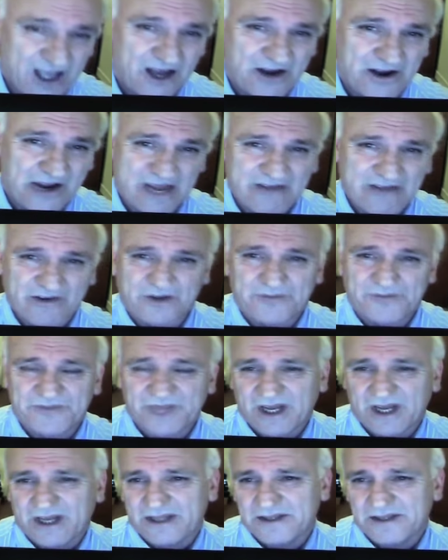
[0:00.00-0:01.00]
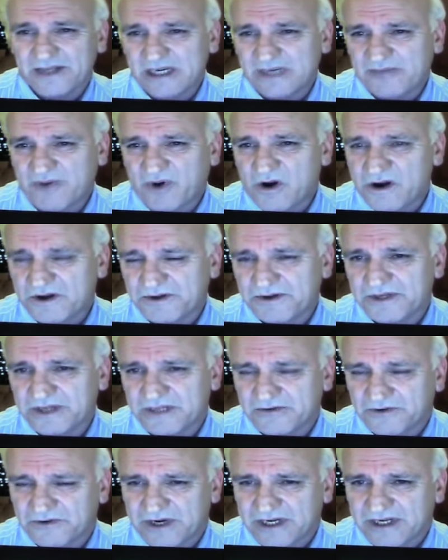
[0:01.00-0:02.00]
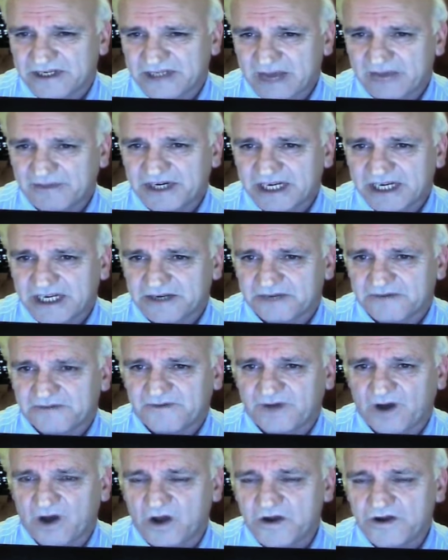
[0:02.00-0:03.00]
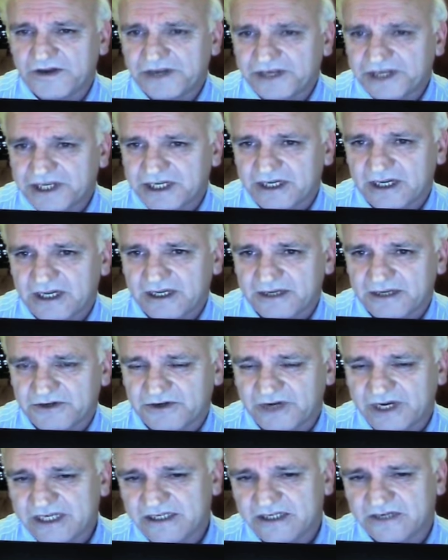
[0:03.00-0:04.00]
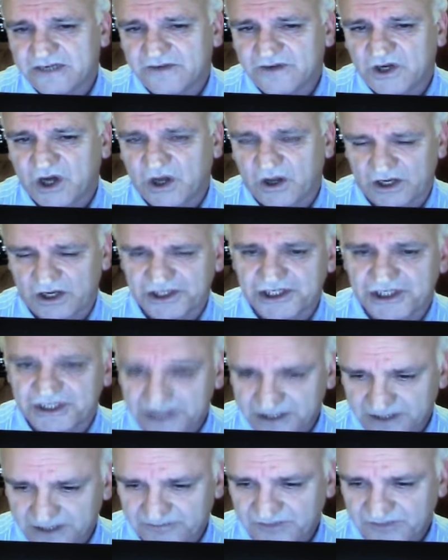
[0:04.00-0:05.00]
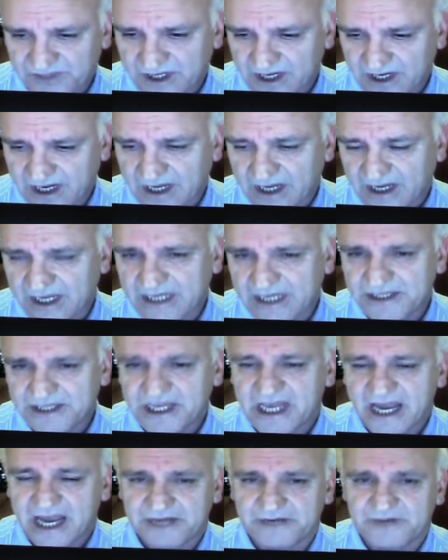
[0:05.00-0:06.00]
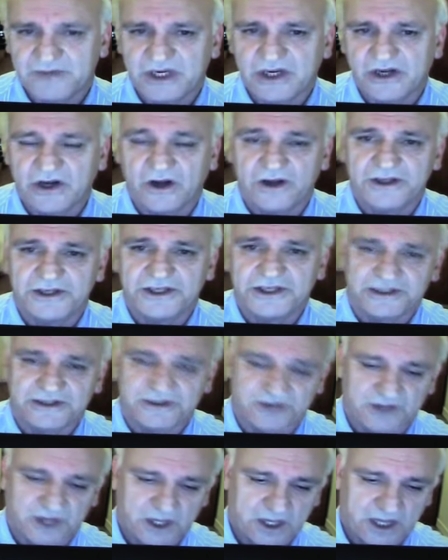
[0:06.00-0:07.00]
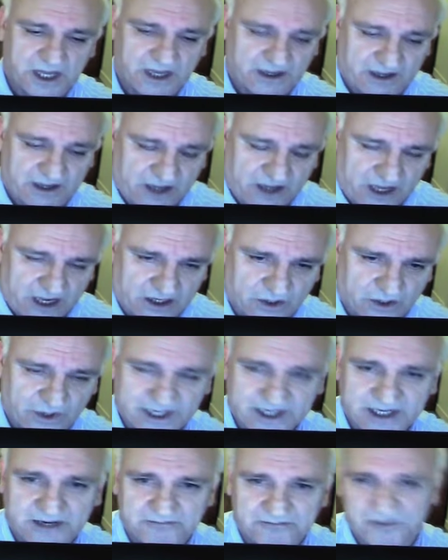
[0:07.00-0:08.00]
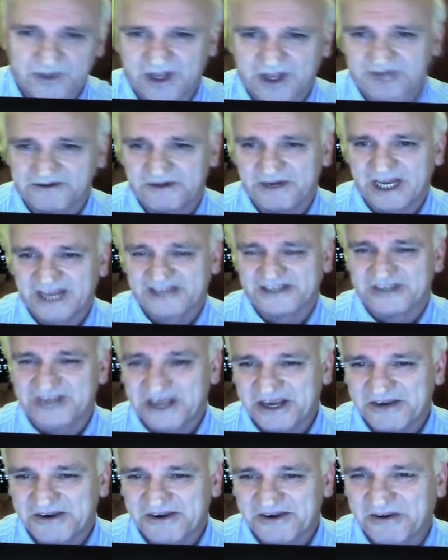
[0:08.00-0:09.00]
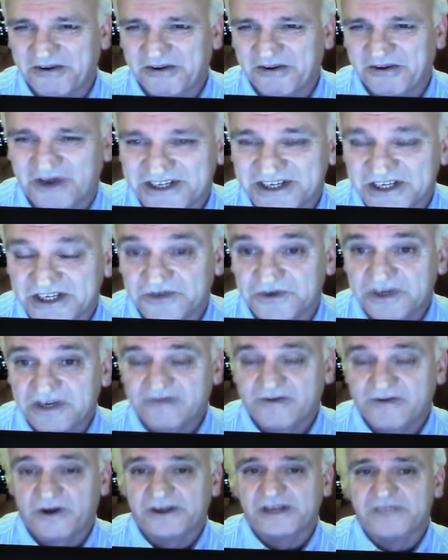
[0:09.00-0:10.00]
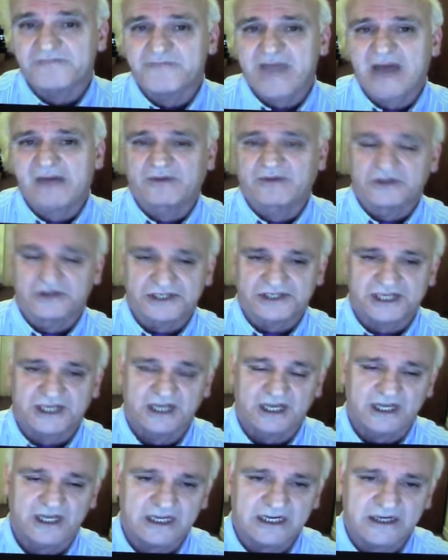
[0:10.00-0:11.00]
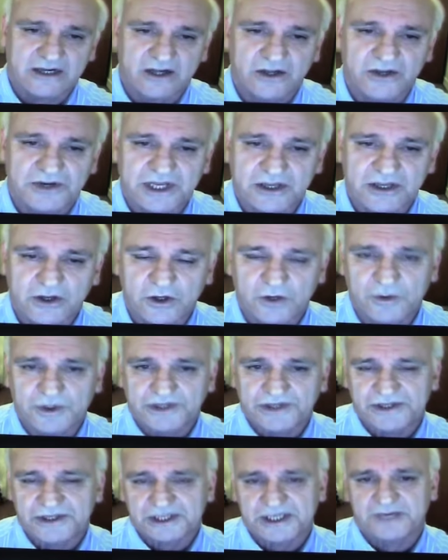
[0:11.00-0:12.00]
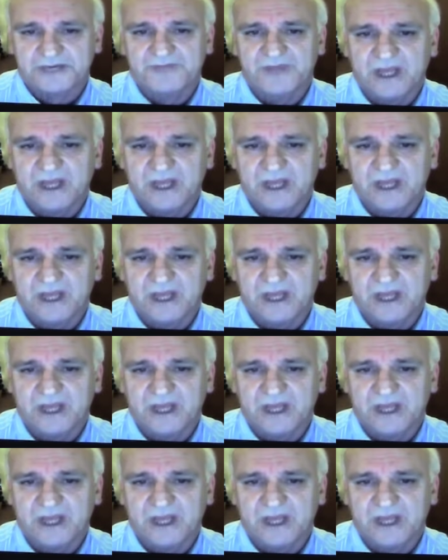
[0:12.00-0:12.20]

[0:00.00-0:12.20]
However, the laboratory that were examining it found traces of collagen in the item, and collagen, a quick lesson here, collagen is only found in mammals, including humans.